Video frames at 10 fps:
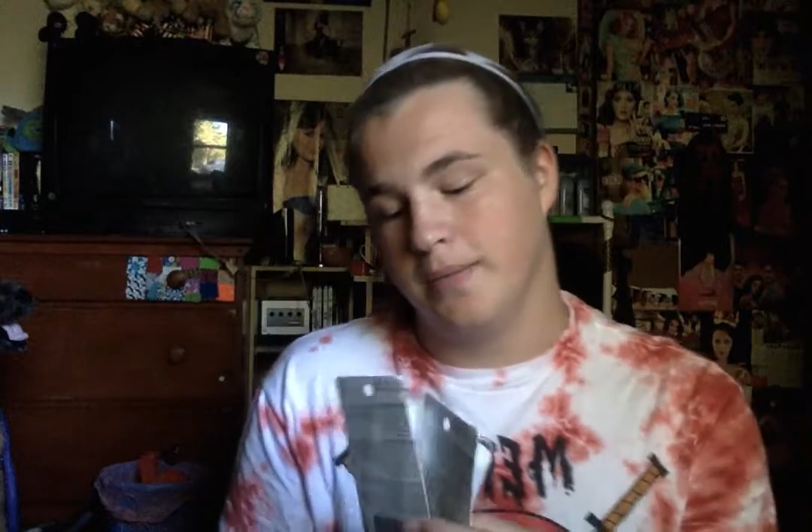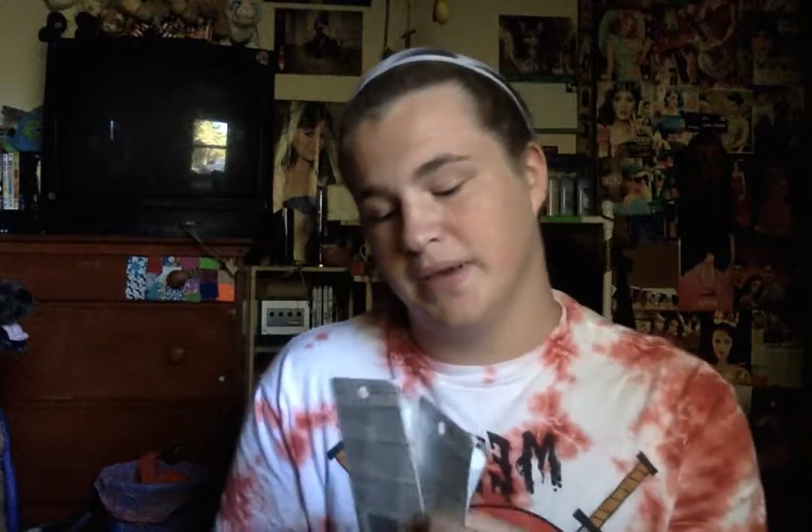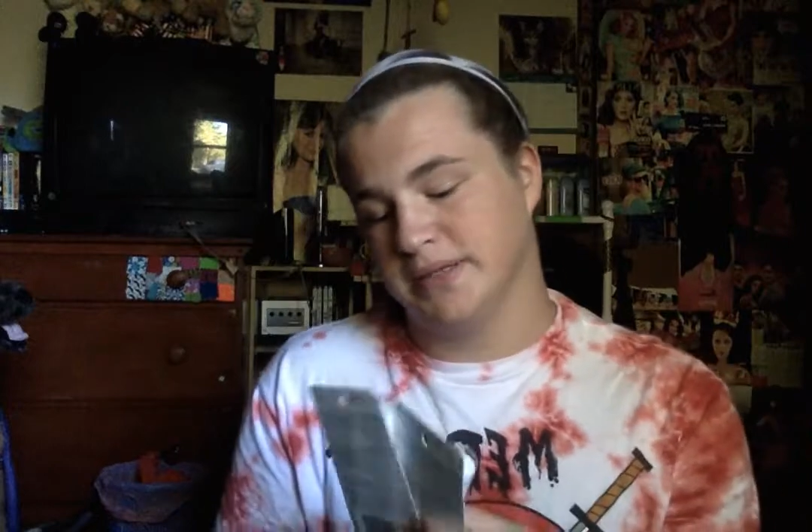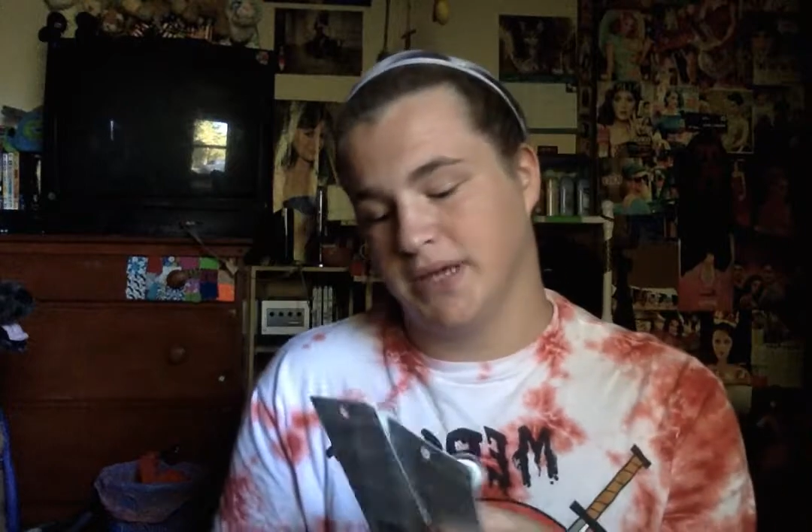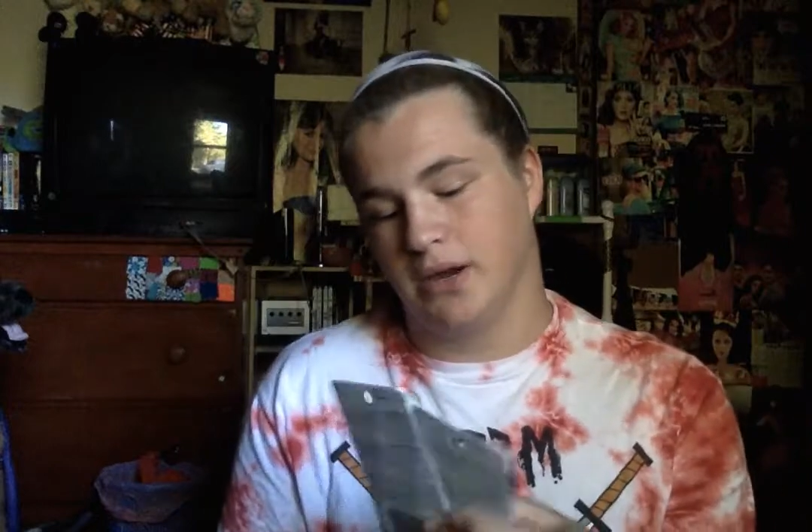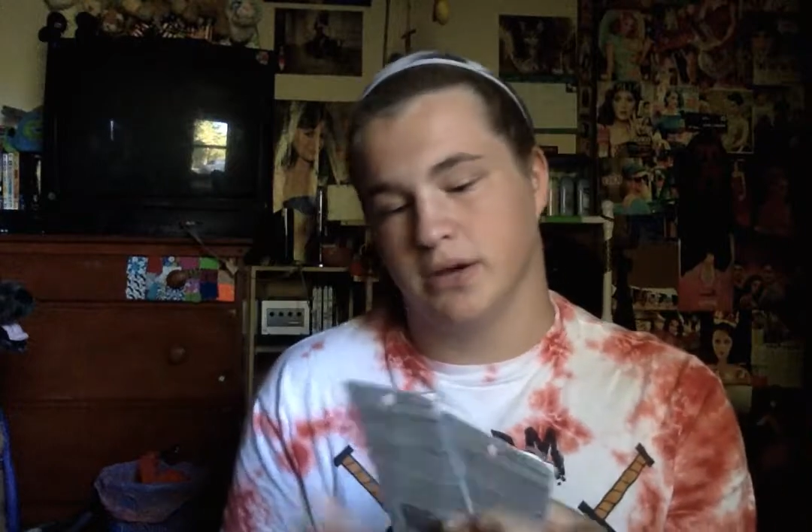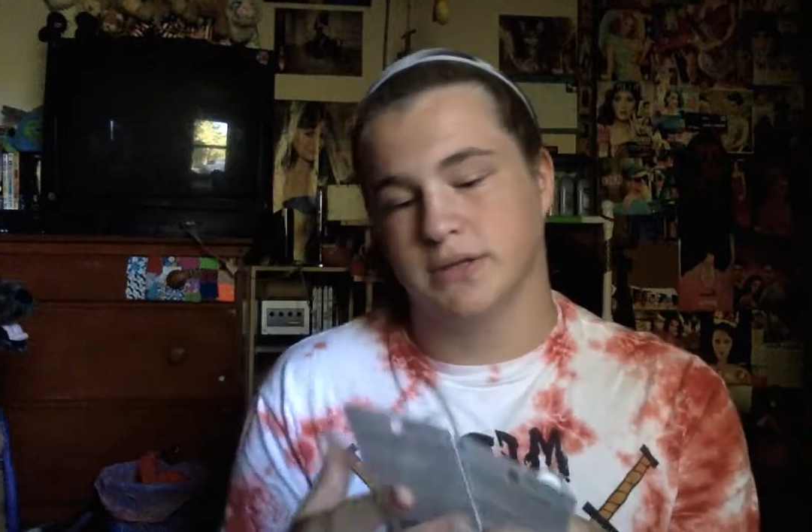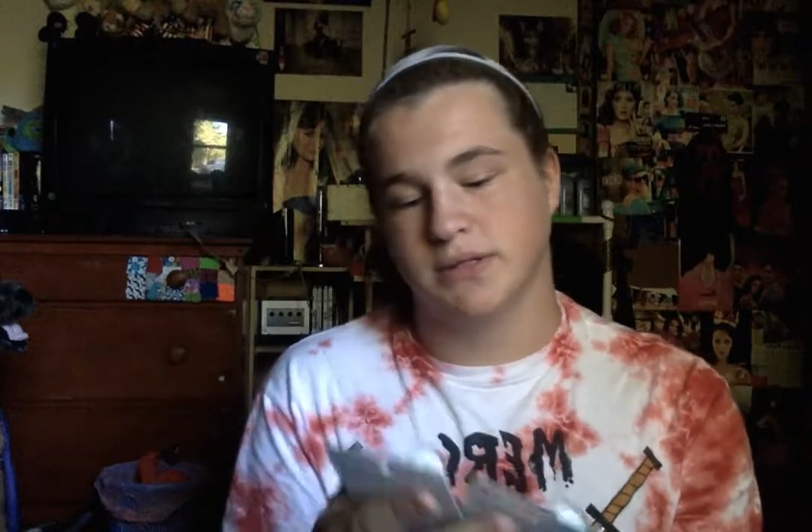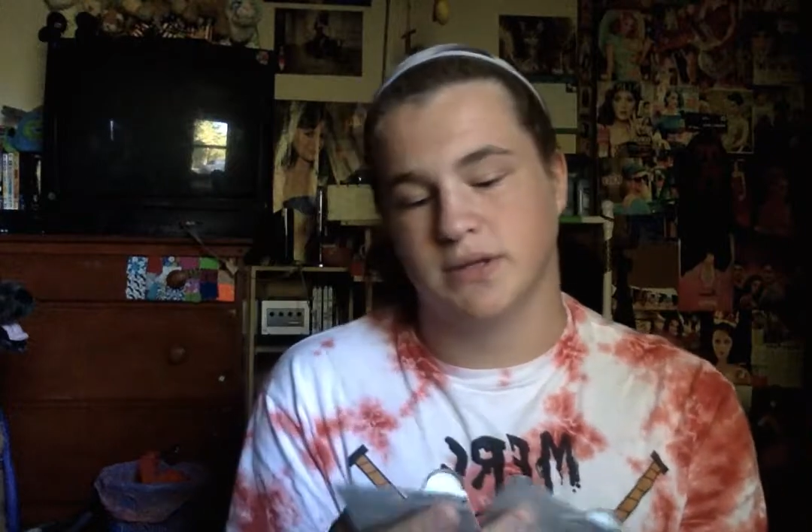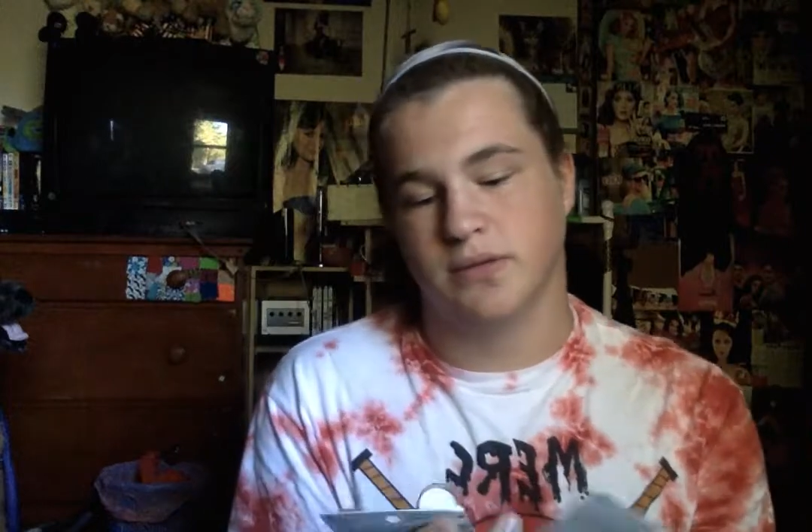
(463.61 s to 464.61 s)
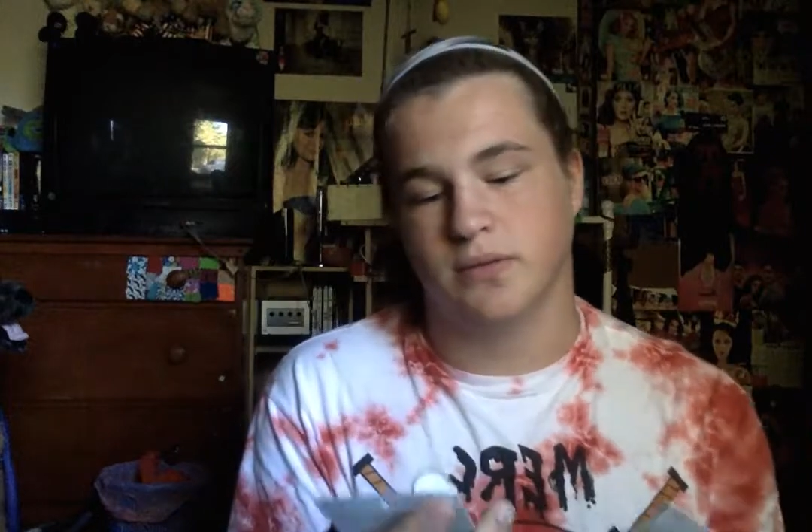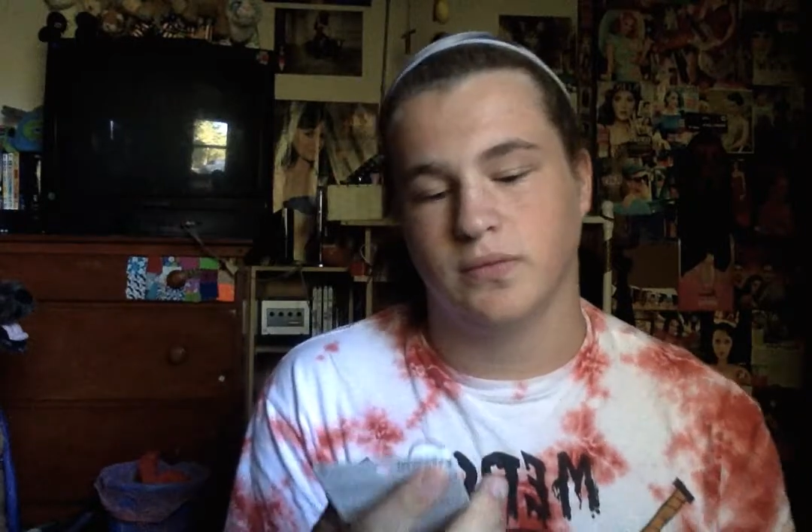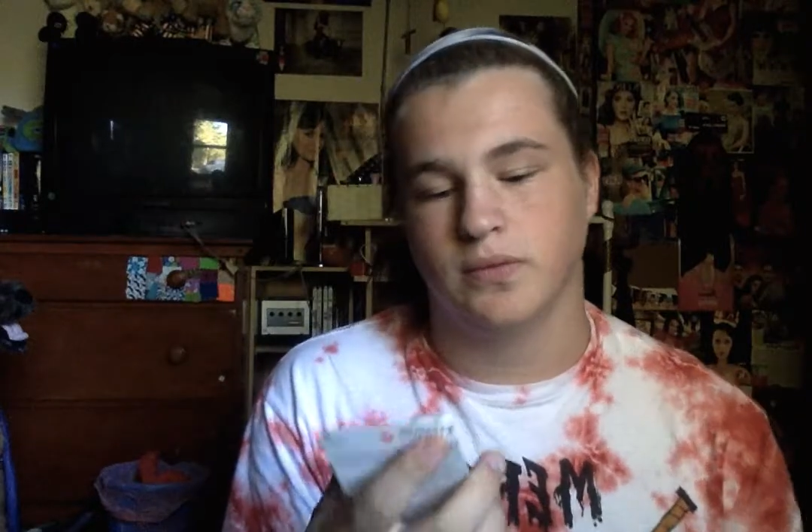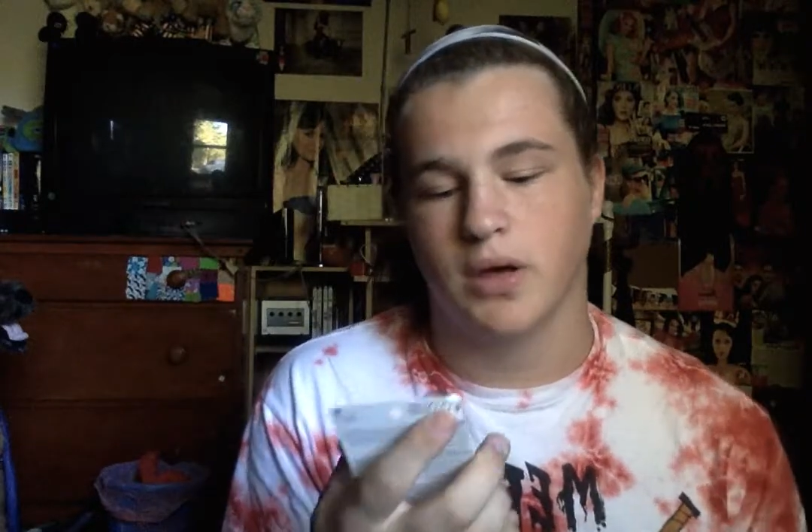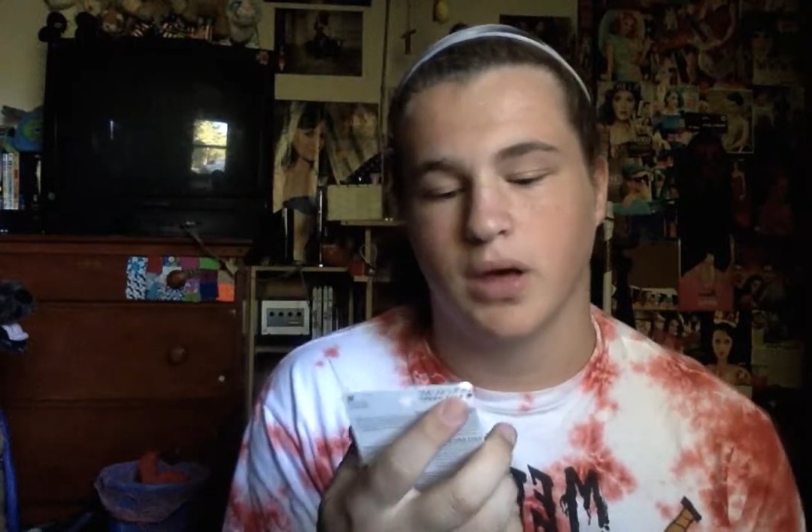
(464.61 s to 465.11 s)
mascaras,
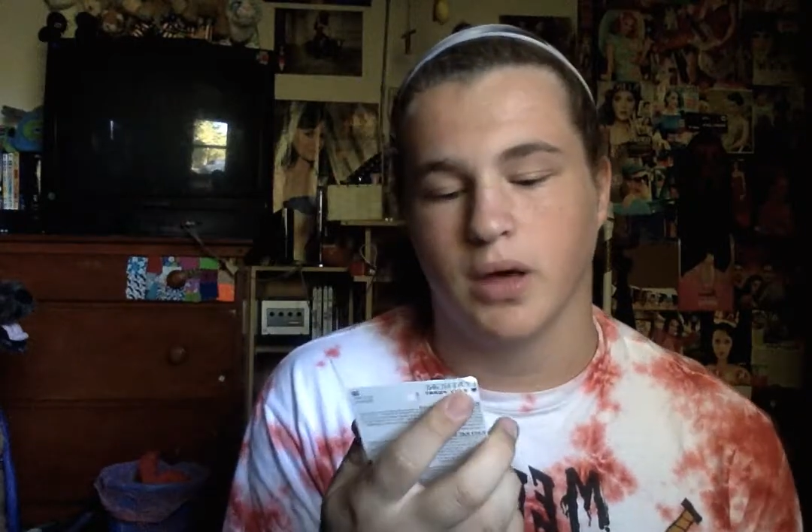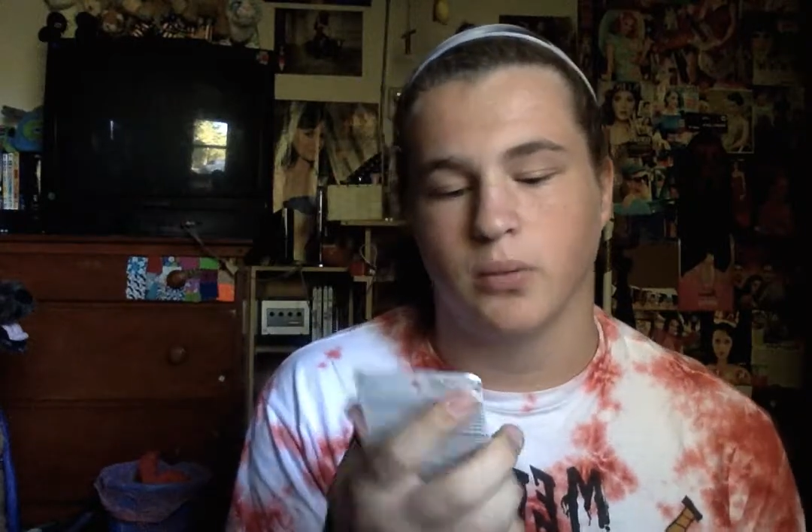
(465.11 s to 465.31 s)
uh,